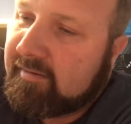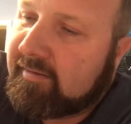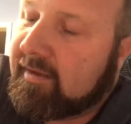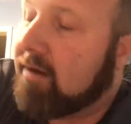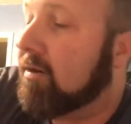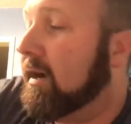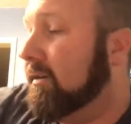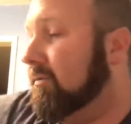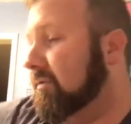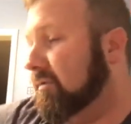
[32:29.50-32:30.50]
All right.
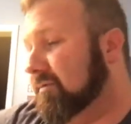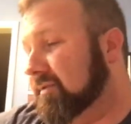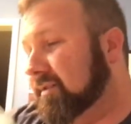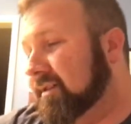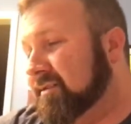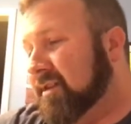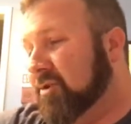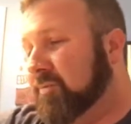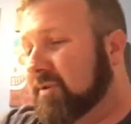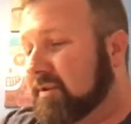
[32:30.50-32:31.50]
It is
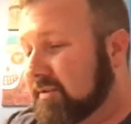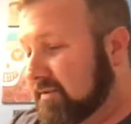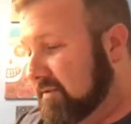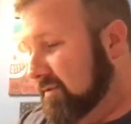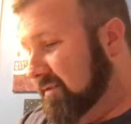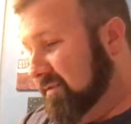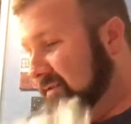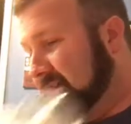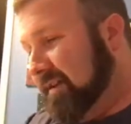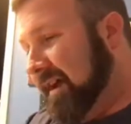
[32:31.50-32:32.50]
open. I
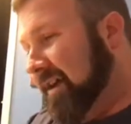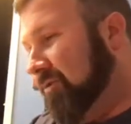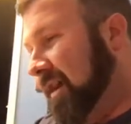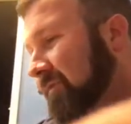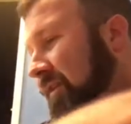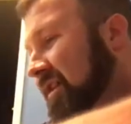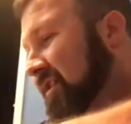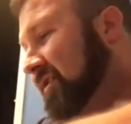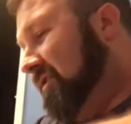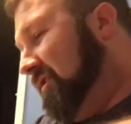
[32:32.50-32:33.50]
don't have a
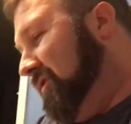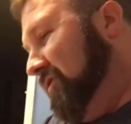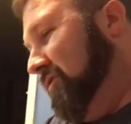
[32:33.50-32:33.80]
clue.